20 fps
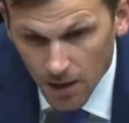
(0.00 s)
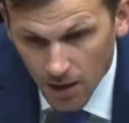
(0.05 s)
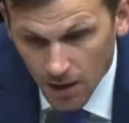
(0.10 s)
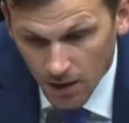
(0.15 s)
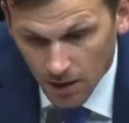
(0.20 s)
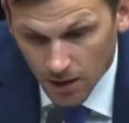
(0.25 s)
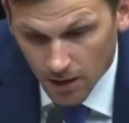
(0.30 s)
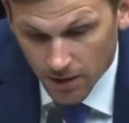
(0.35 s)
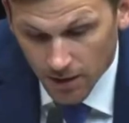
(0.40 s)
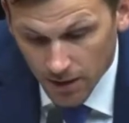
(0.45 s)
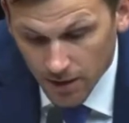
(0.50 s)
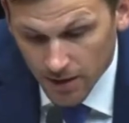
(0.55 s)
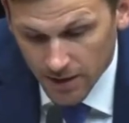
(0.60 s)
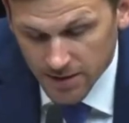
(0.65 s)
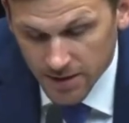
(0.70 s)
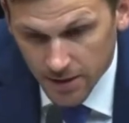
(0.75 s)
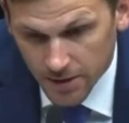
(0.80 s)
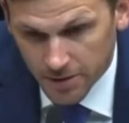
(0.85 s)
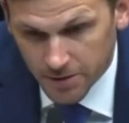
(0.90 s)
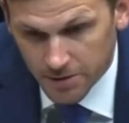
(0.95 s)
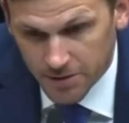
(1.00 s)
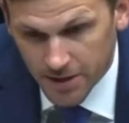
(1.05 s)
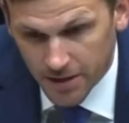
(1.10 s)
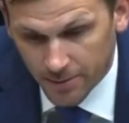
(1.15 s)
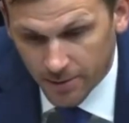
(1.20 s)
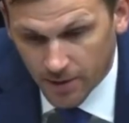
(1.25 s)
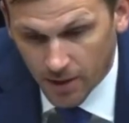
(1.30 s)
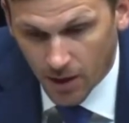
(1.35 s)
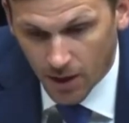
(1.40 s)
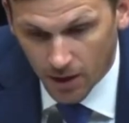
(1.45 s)
Yes, thank you,
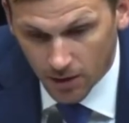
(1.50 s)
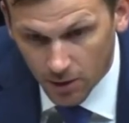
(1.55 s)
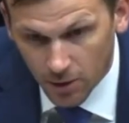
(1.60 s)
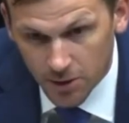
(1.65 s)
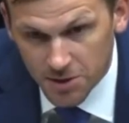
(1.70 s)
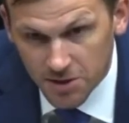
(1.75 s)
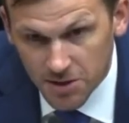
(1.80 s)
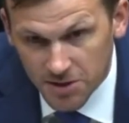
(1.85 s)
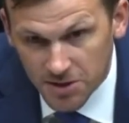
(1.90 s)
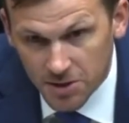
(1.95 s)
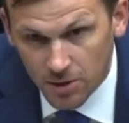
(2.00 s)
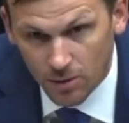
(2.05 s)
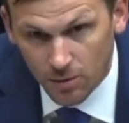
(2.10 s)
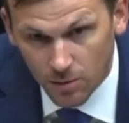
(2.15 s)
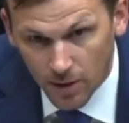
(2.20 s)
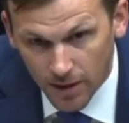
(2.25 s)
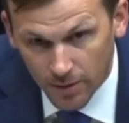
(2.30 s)
Chairman. Largely so.